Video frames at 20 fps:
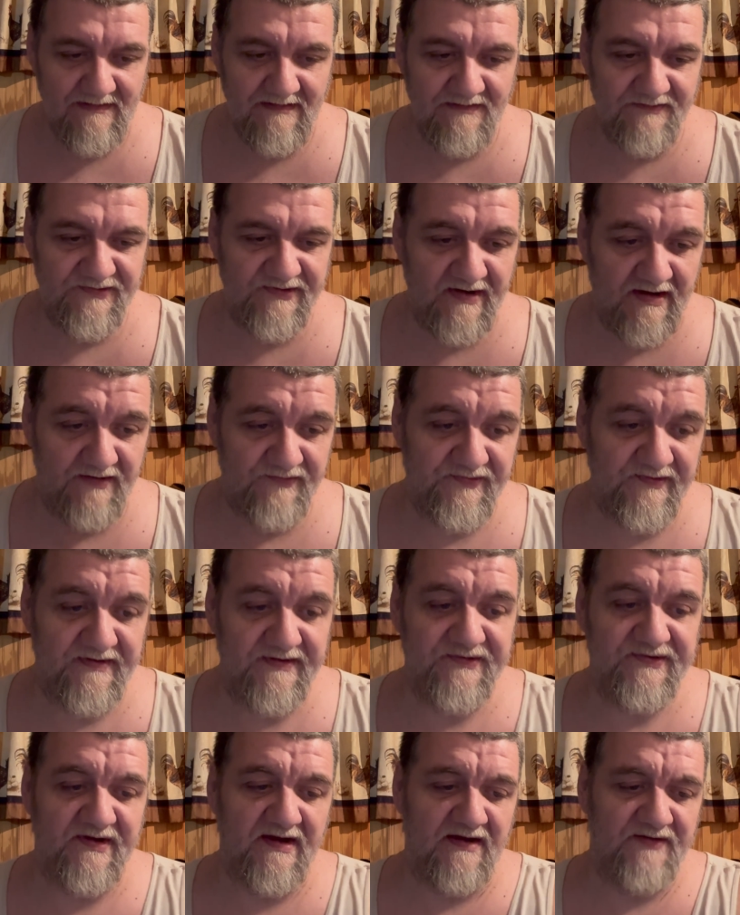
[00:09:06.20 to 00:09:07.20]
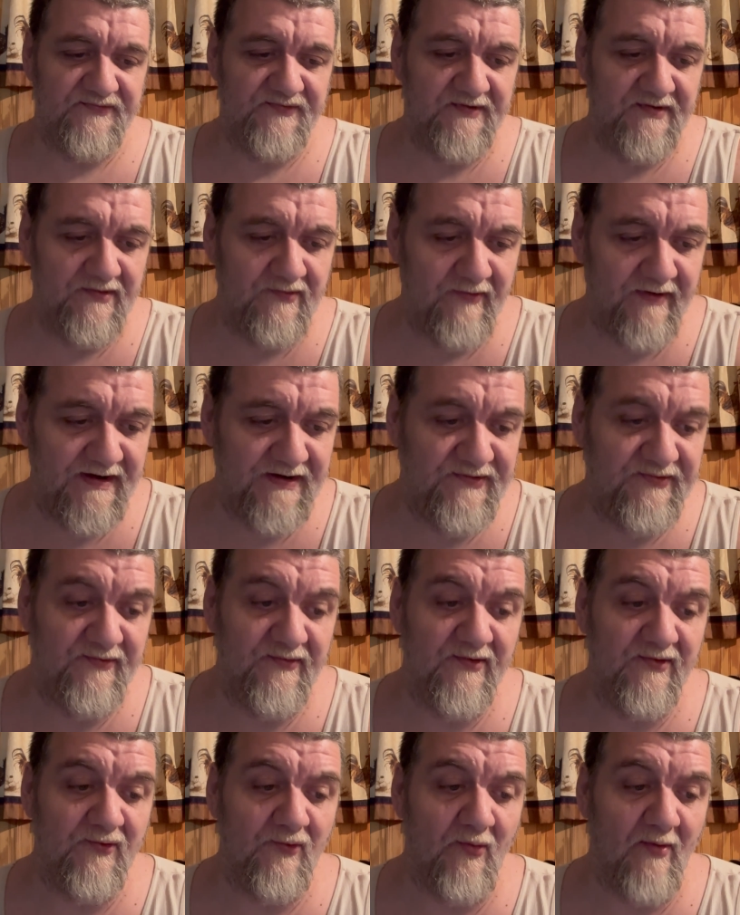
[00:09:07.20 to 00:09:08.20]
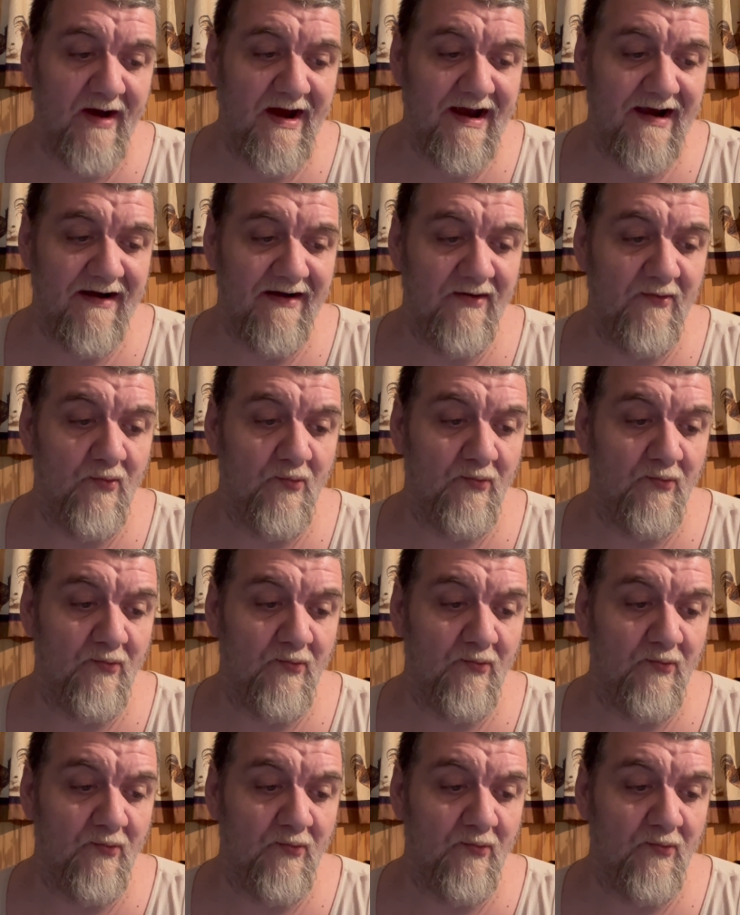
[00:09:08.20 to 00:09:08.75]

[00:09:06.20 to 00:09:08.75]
Johnson & Johnson agreed to acquire